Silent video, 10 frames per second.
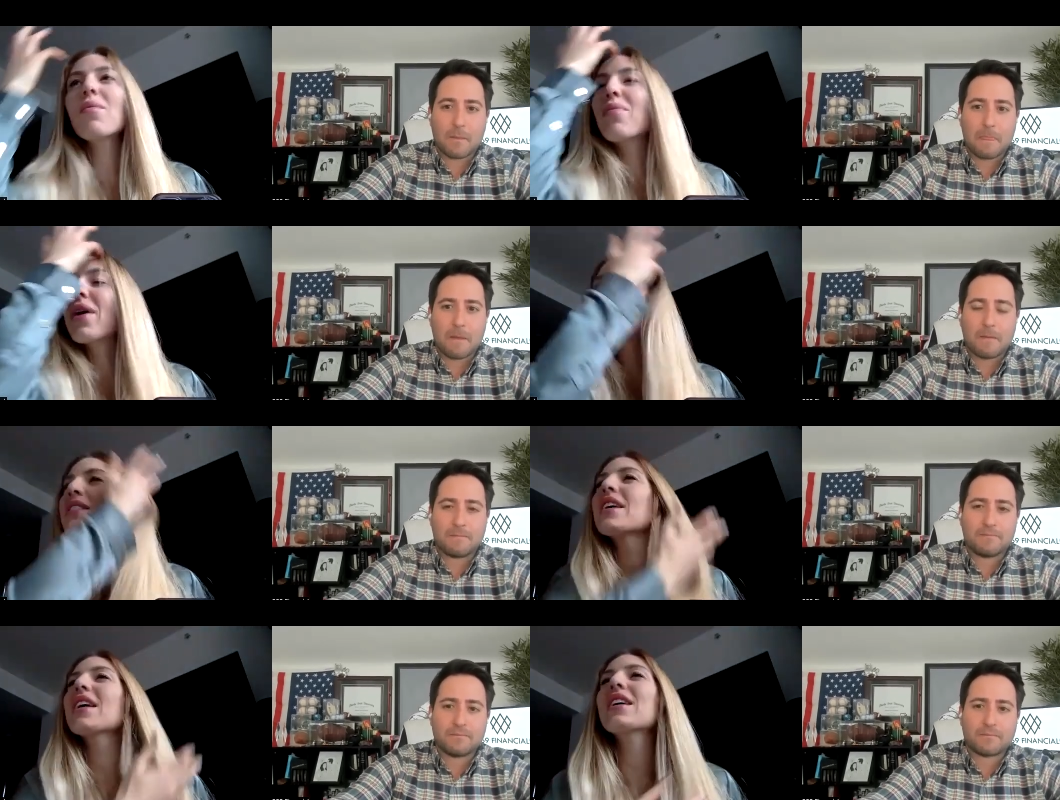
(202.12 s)
Speaker 1: the biggest
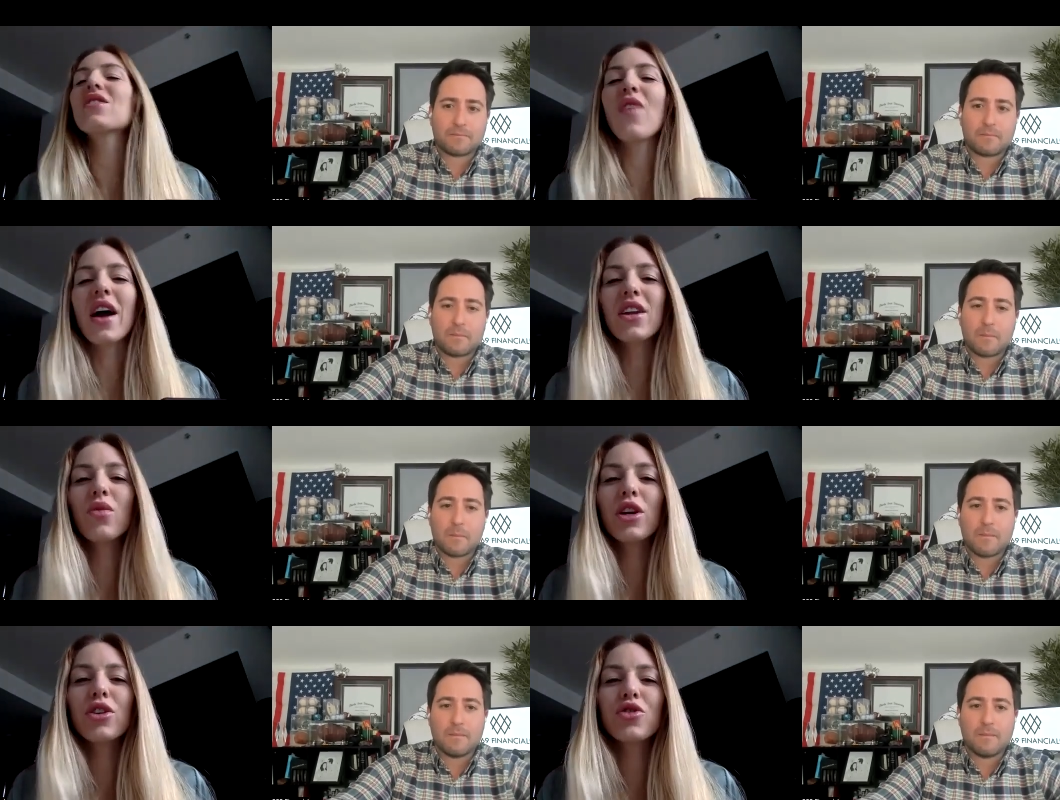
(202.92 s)
thing is finding
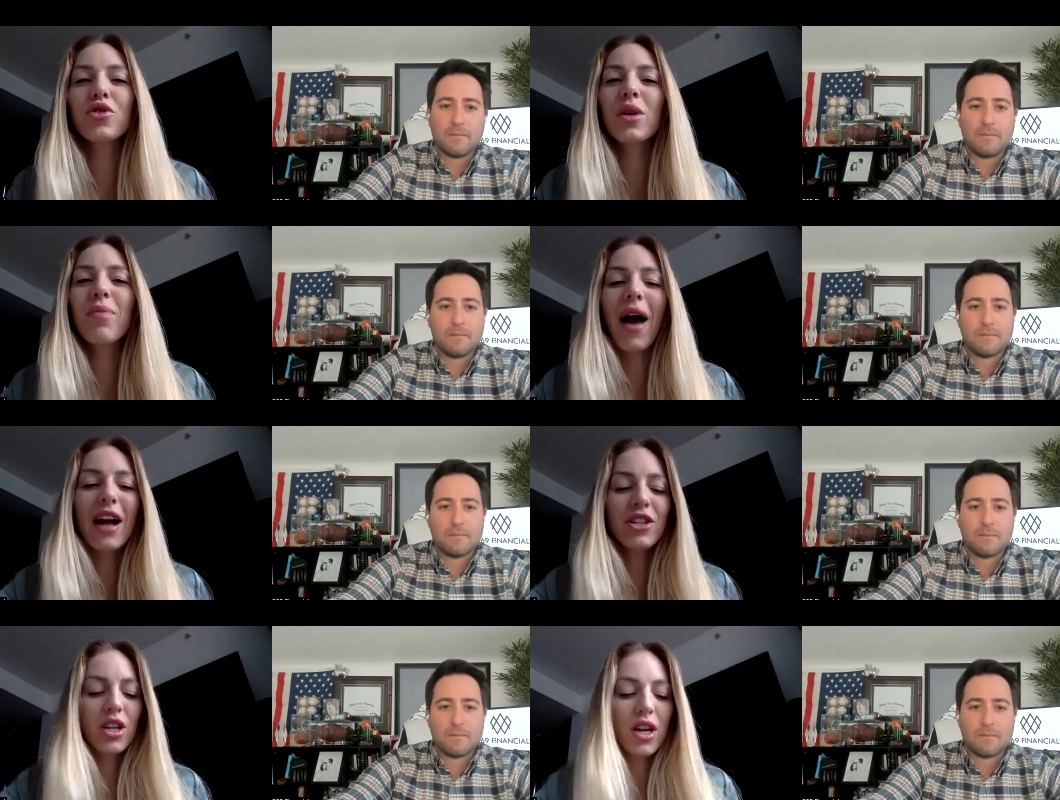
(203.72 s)
what you're truly
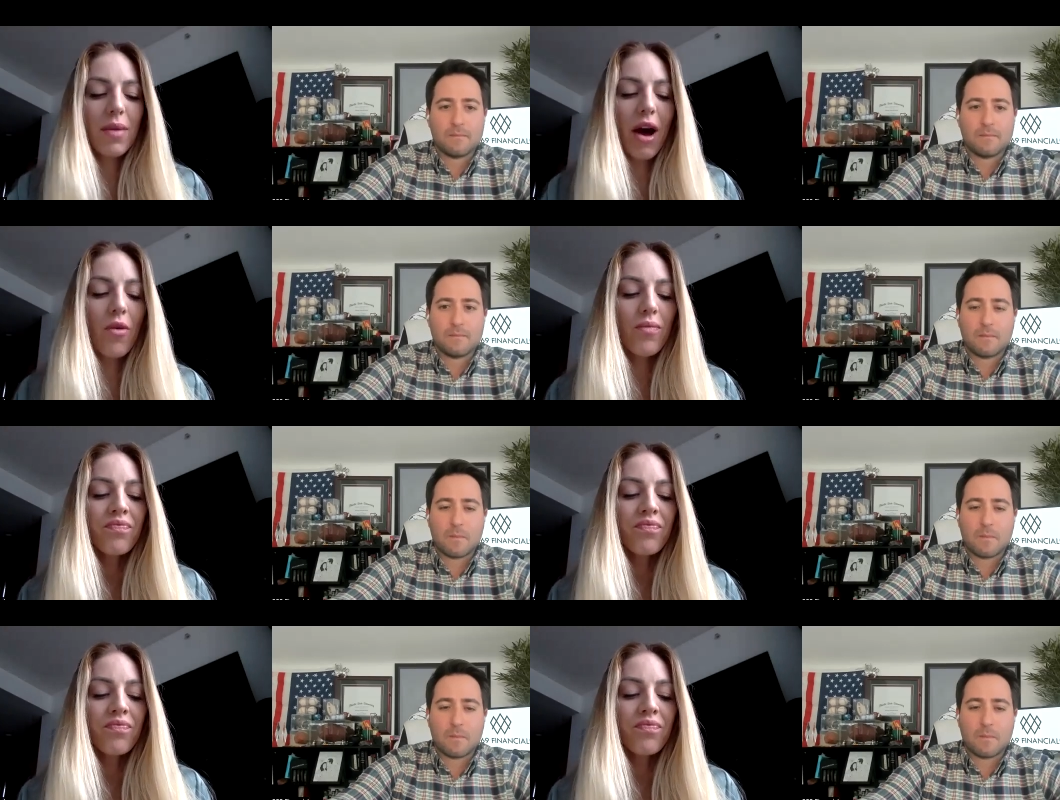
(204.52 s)
passionate about.